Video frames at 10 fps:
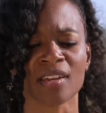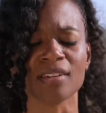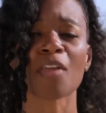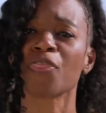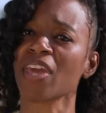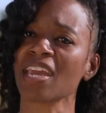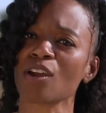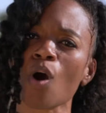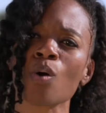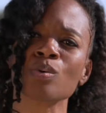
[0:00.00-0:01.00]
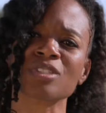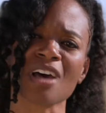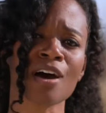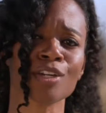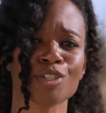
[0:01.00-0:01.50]
Nothing
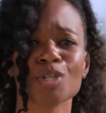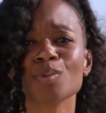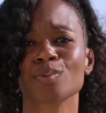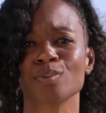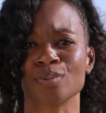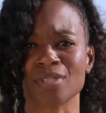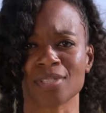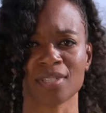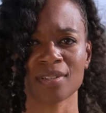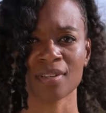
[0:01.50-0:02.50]
goes unused.